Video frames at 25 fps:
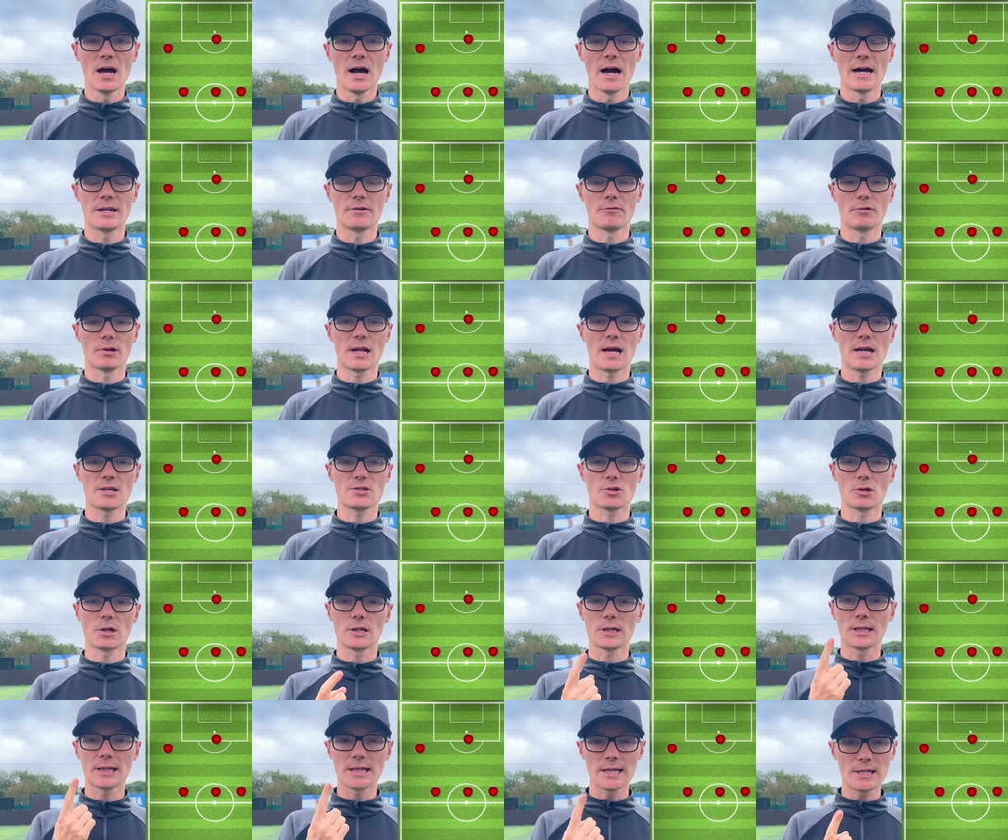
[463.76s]
And it relies on
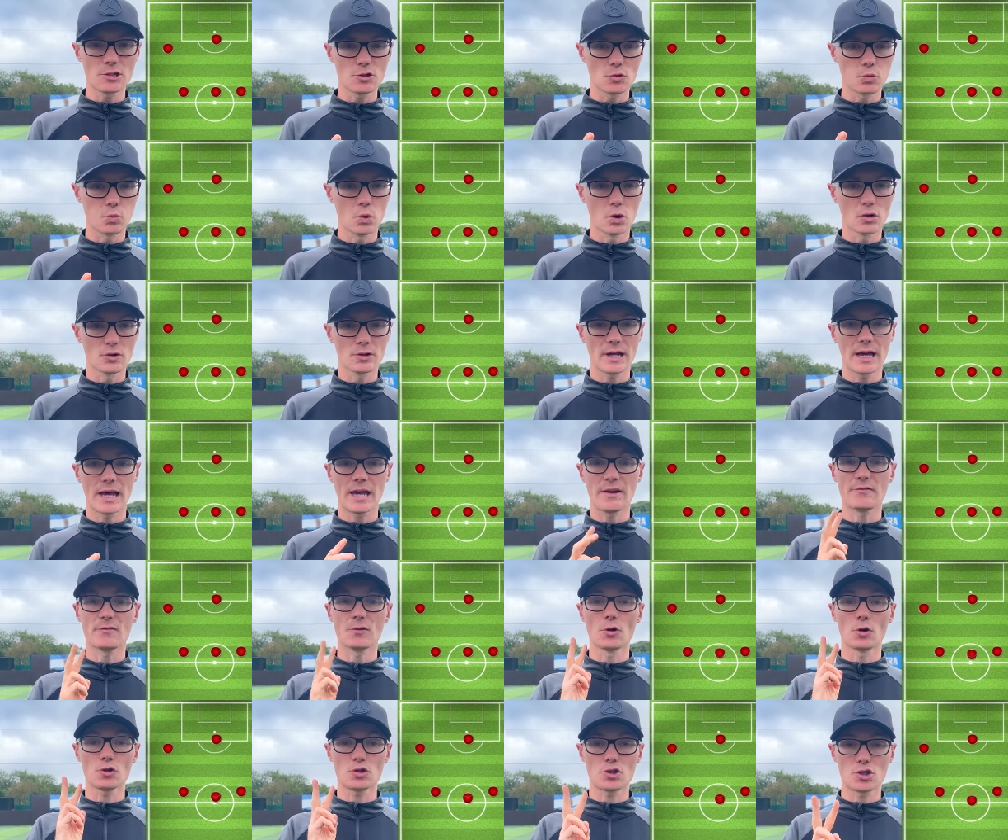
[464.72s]
at least one,
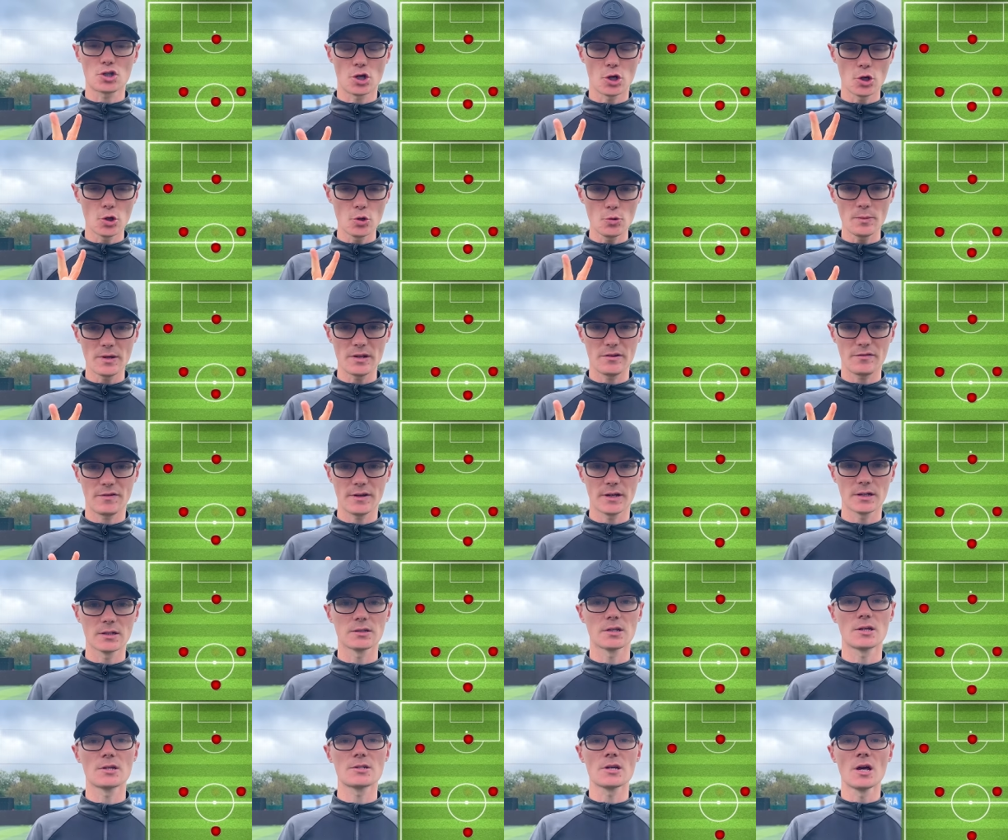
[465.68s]
if not two
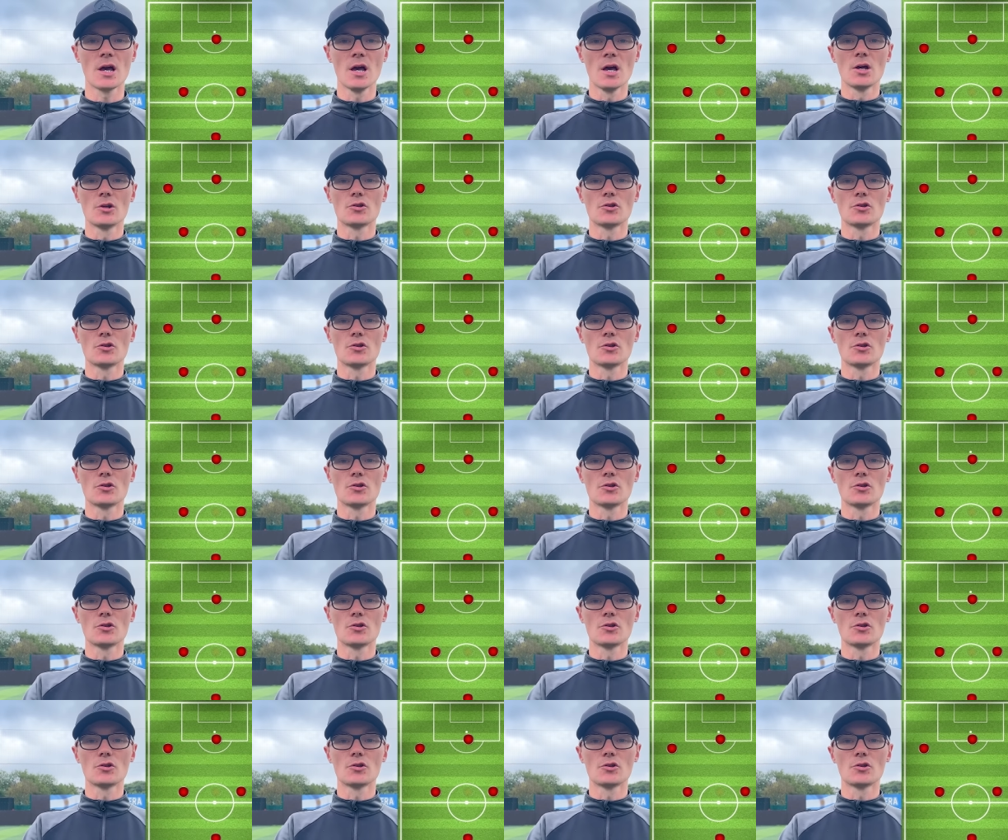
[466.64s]
midfielders